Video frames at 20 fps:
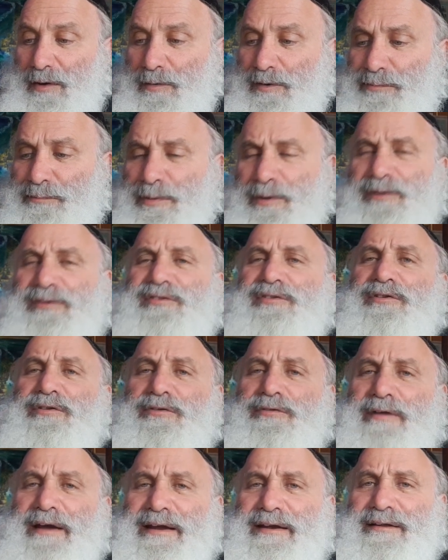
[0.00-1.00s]
with personal
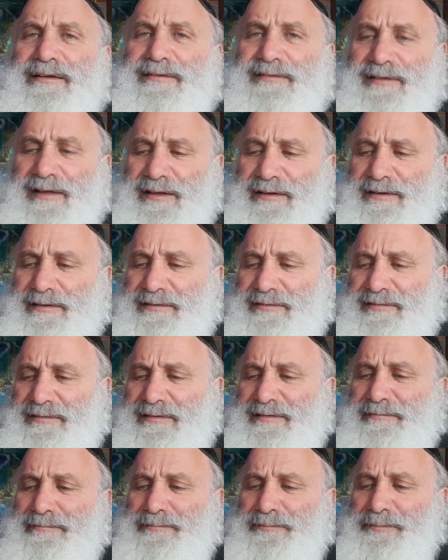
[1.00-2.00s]
greatness on his
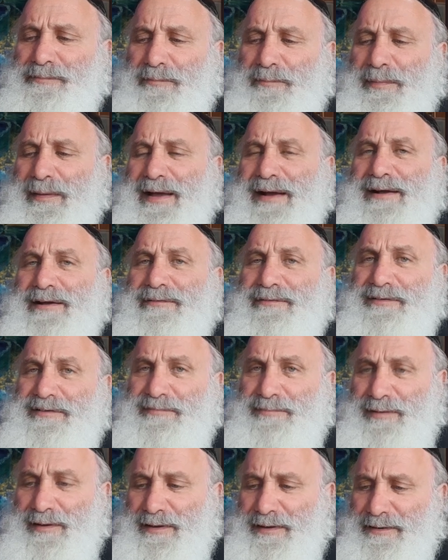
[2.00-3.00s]
back of
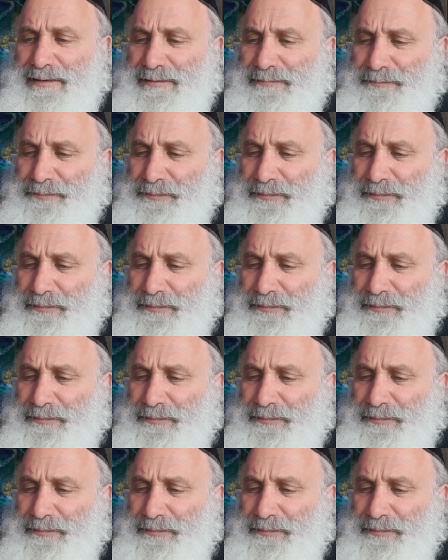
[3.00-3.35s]
his mind.